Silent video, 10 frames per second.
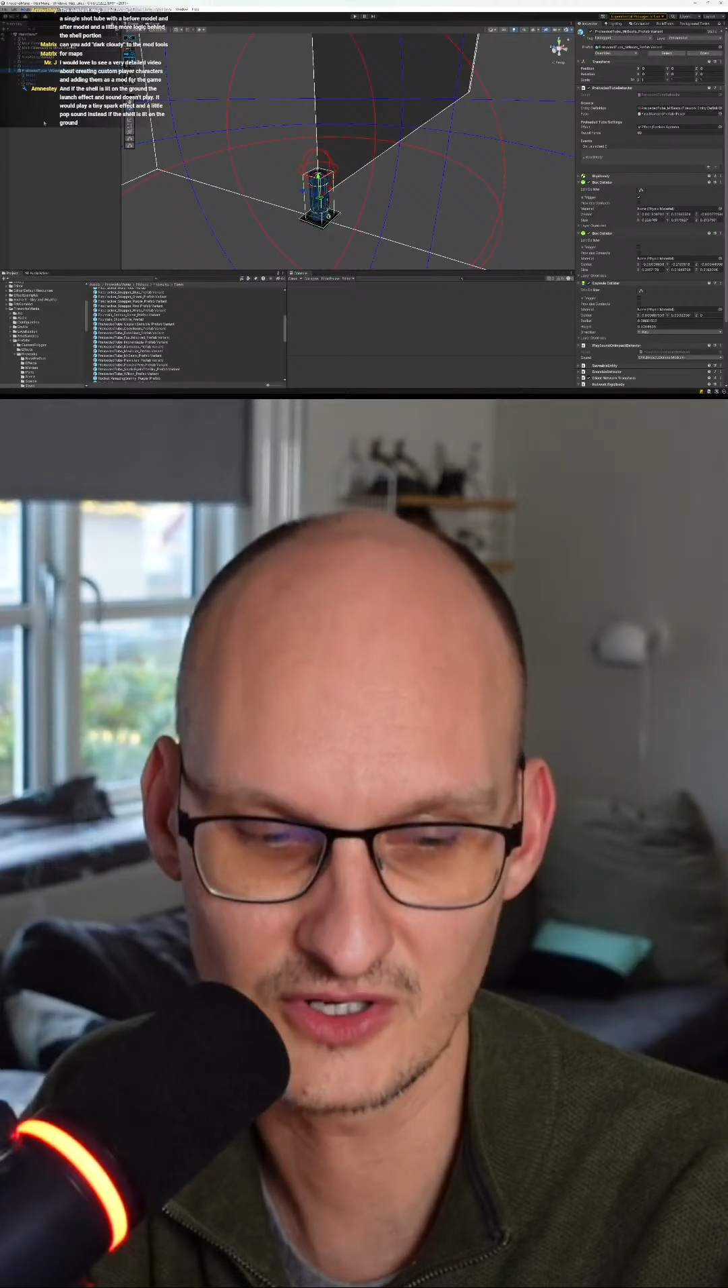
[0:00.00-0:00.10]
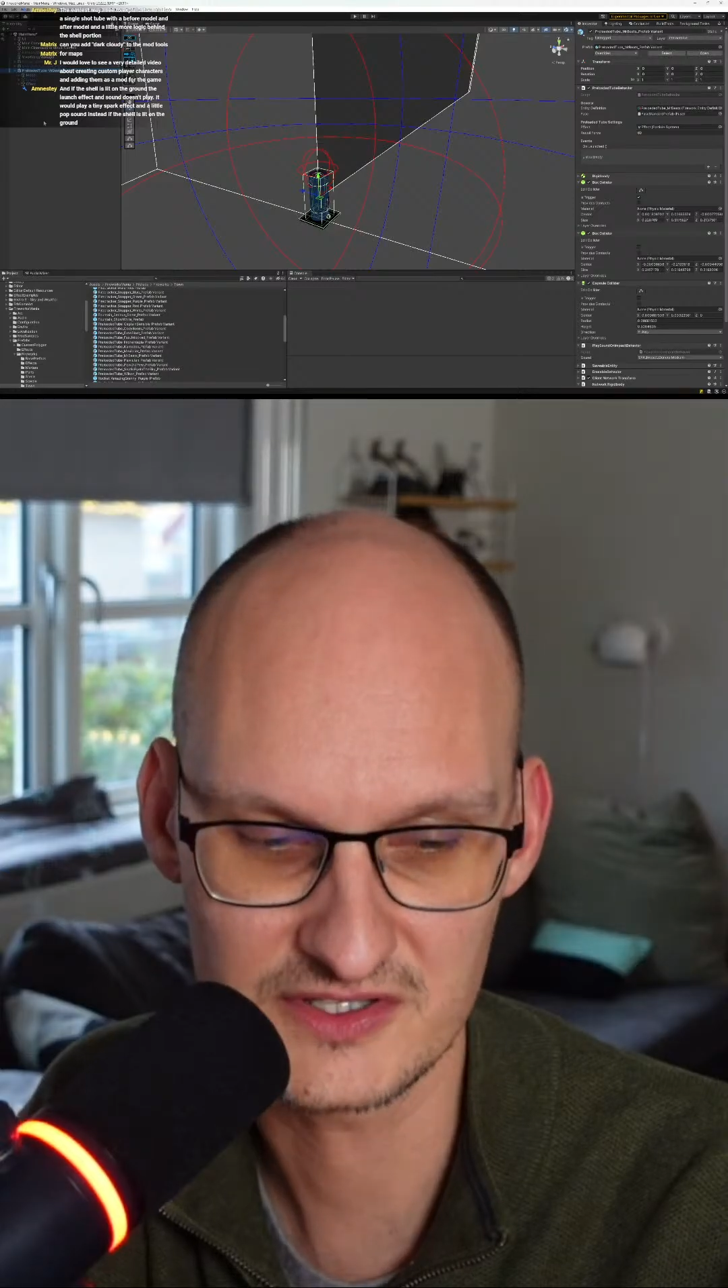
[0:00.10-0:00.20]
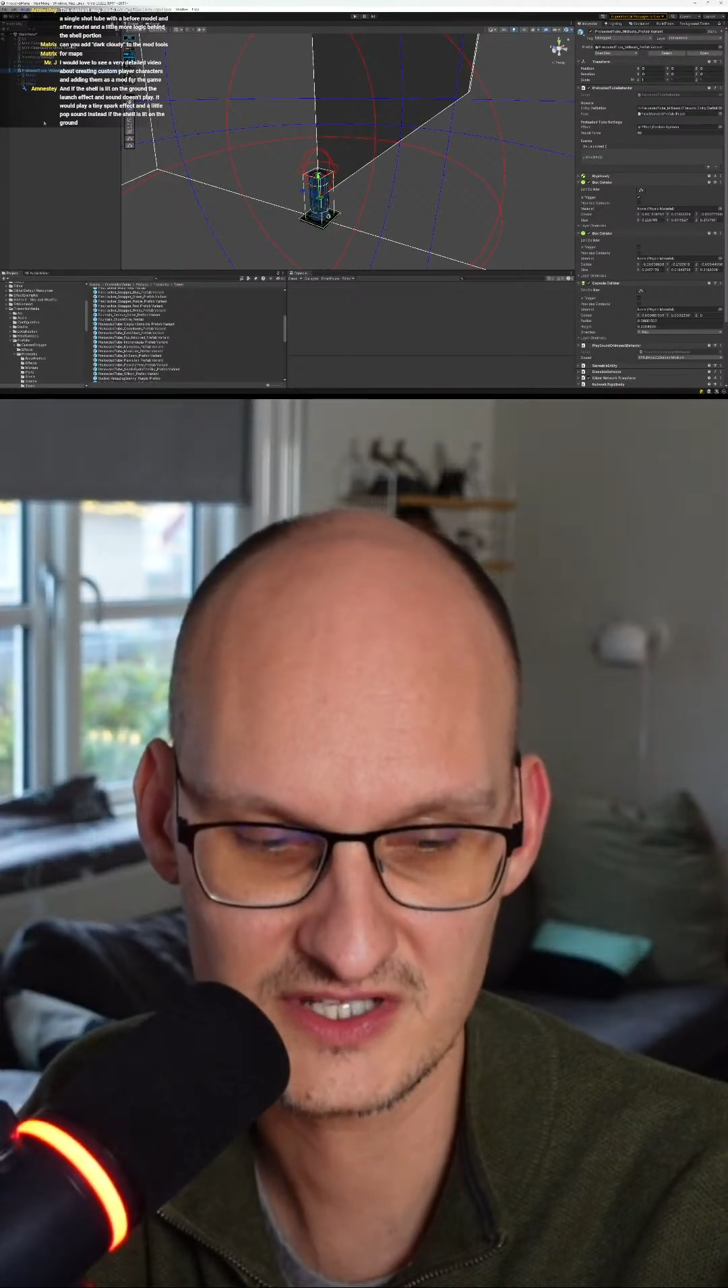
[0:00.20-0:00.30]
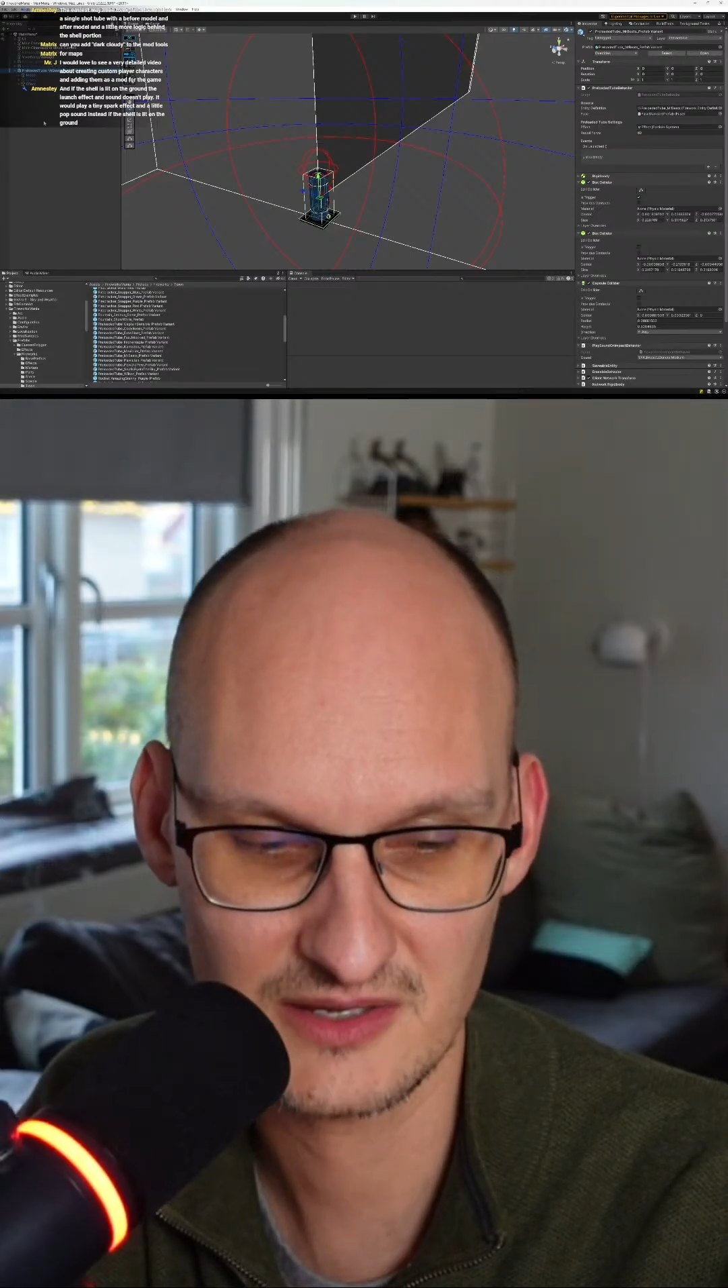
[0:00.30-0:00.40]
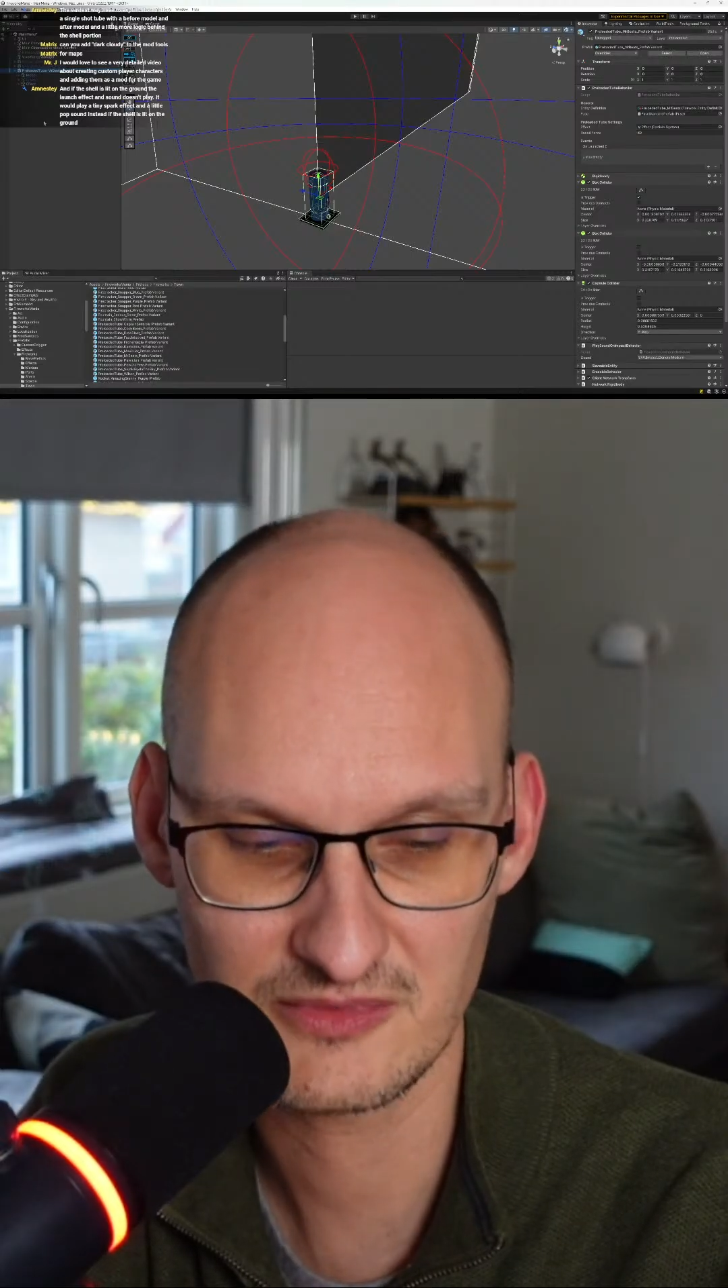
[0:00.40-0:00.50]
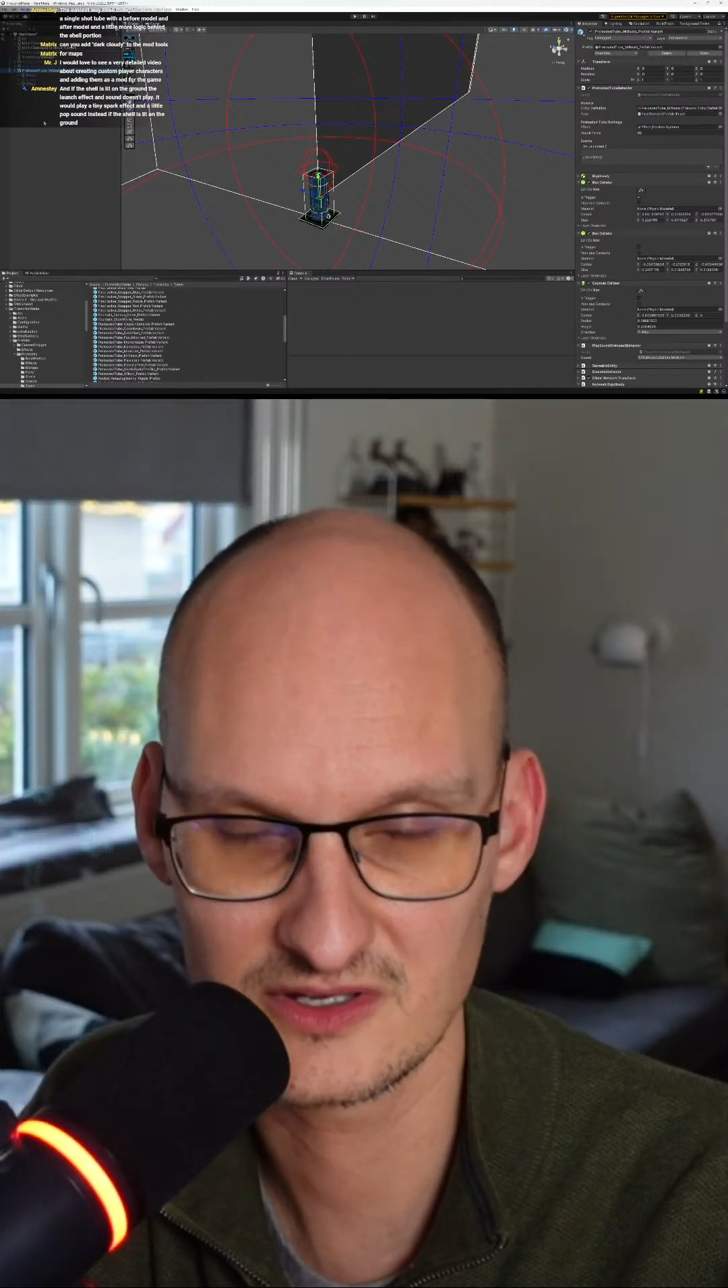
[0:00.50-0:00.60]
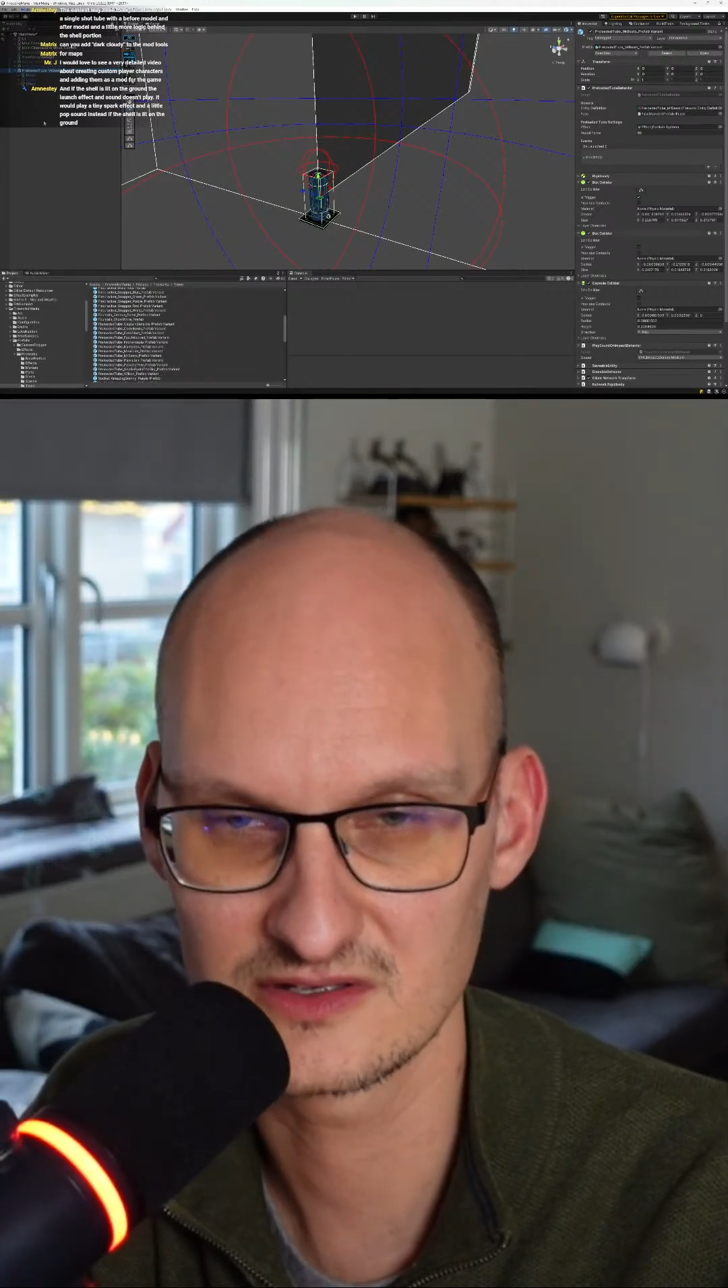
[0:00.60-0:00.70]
runtime